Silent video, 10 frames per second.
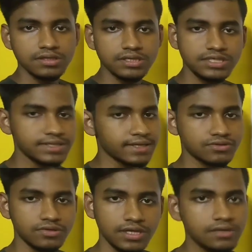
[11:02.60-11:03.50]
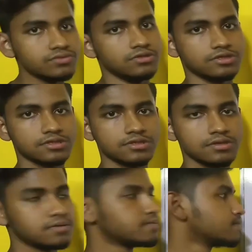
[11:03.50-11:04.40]
It is actually the rules.
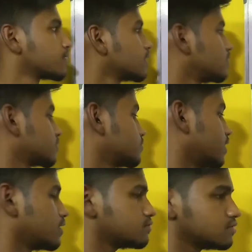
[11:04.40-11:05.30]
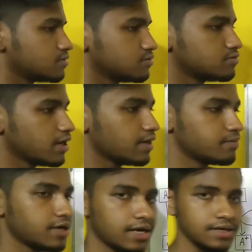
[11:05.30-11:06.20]
So now you
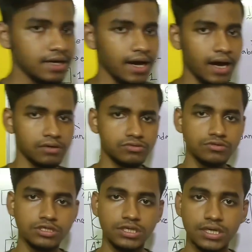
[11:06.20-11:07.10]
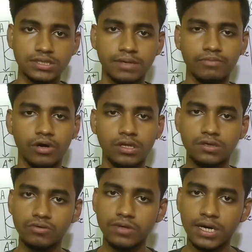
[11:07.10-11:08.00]
have learned how to detect the
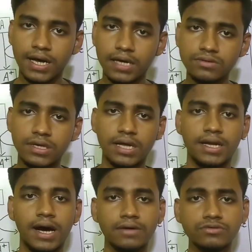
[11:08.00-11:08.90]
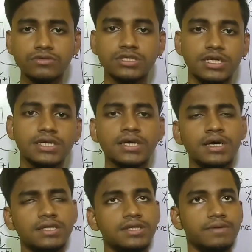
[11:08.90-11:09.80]
molecular ion and how to detect
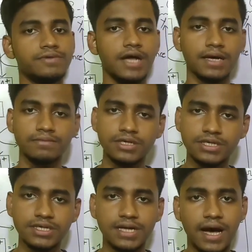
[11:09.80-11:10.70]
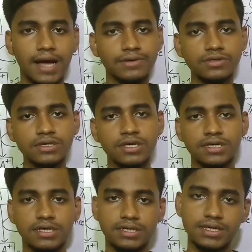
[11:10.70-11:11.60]
the fragmented ion
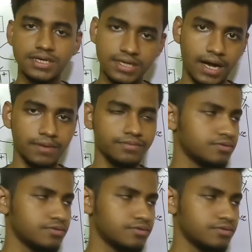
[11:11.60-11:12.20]
in a graph.